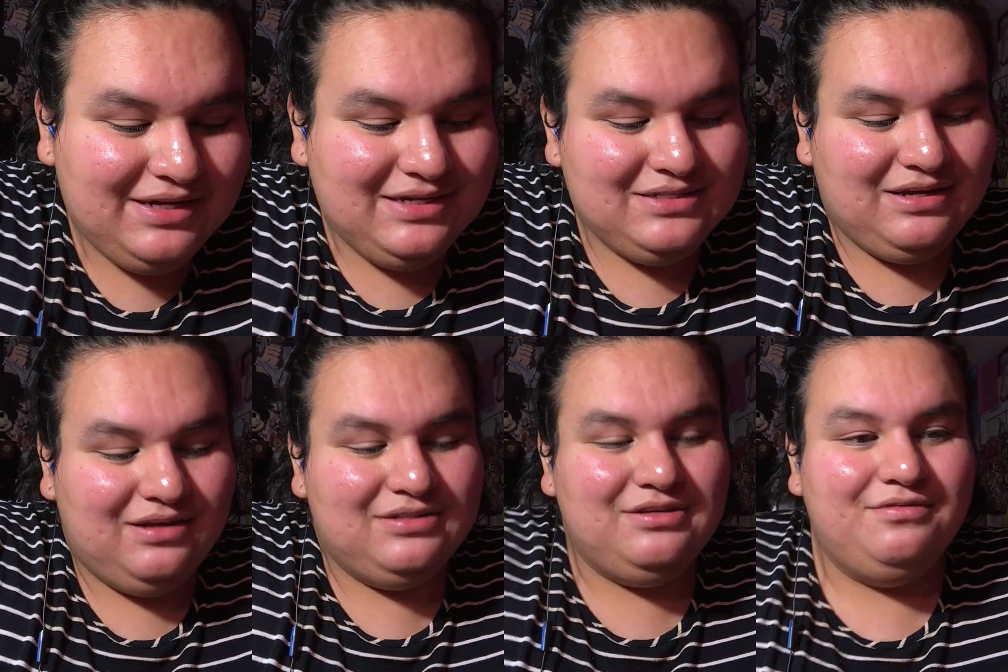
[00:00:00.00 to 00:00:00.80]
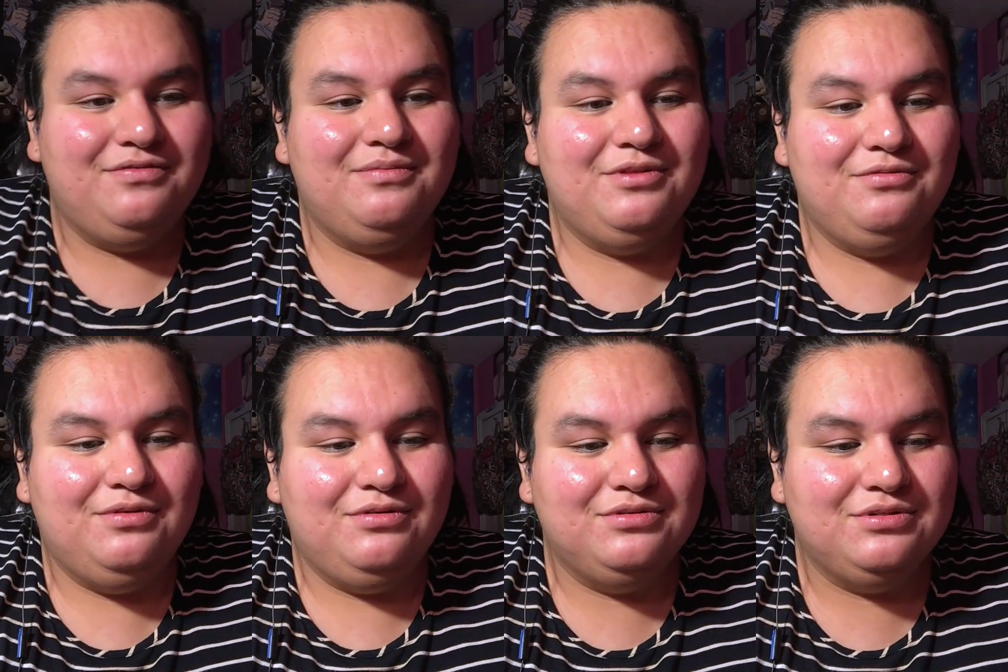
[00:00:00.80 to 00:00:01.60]
is also from the
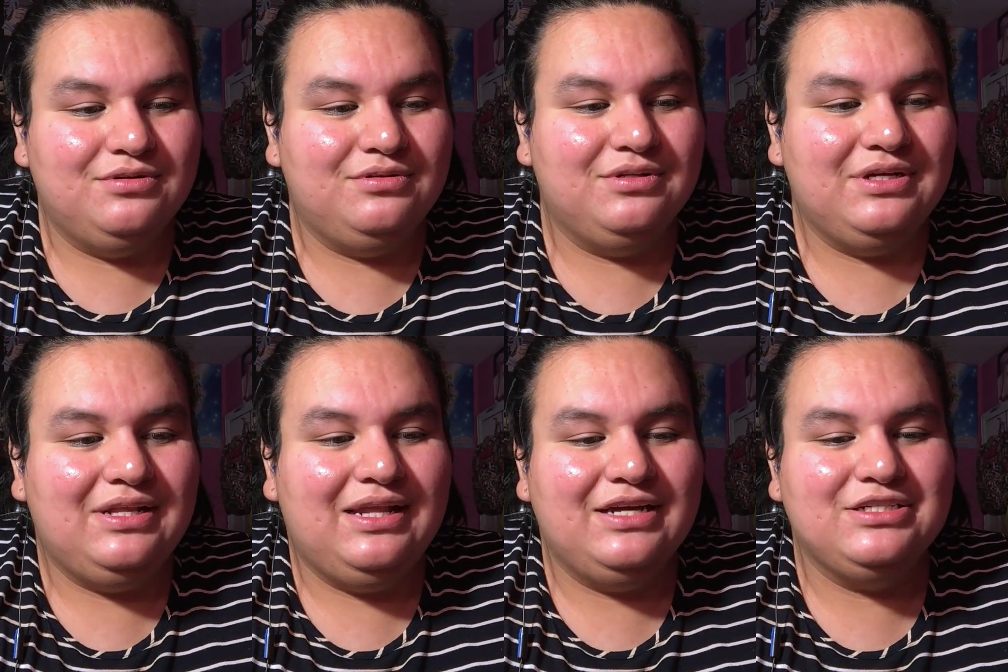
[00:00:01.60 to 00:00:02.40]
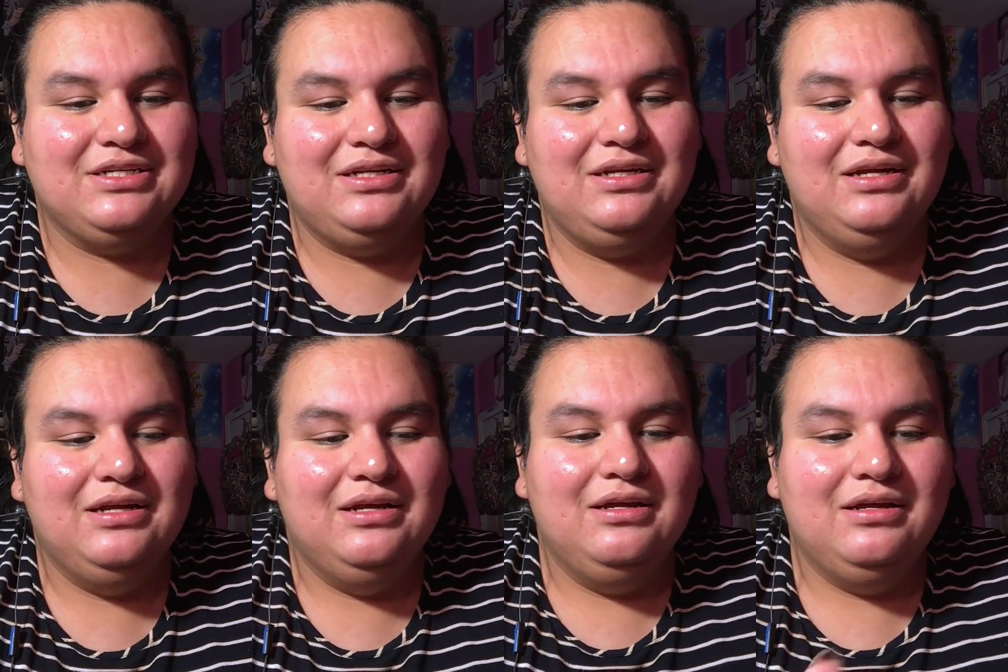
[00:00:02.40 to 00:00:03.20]
Rose Gold collection.
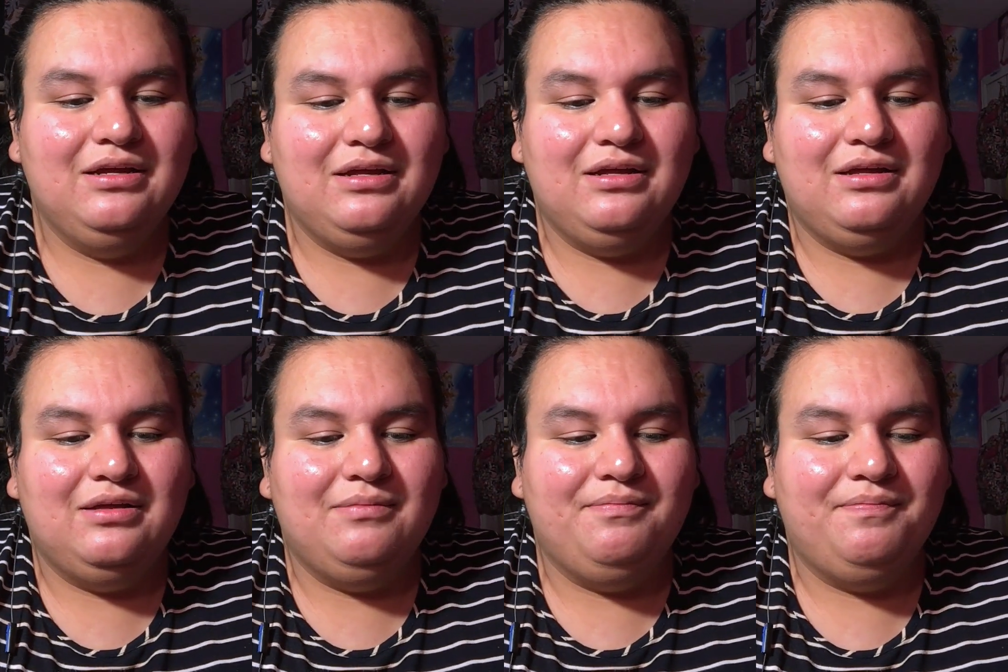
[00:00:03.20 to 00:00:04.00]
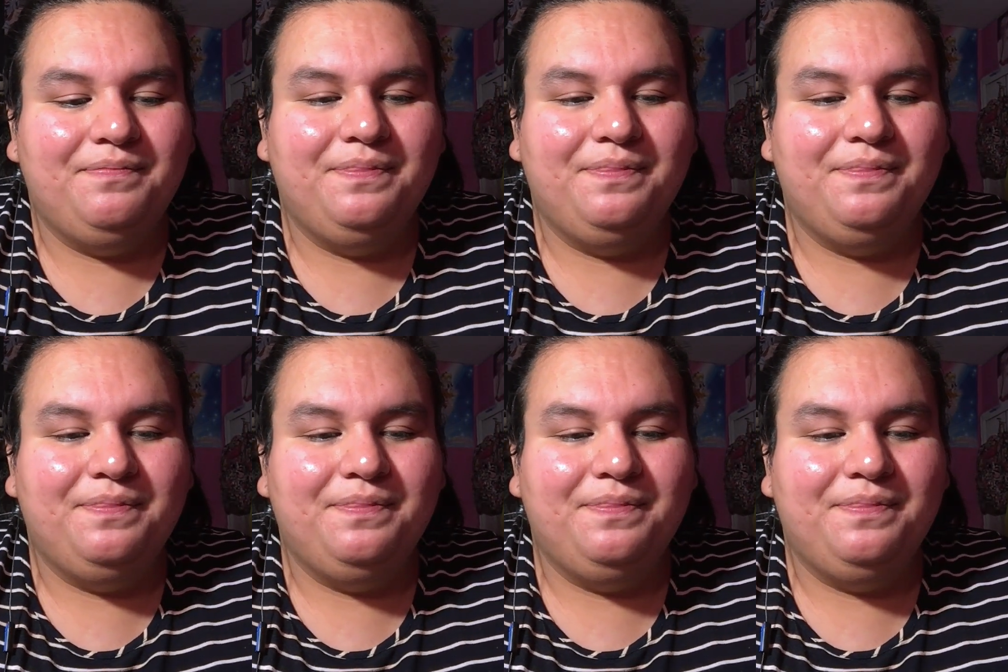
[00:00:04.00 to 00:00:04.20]
And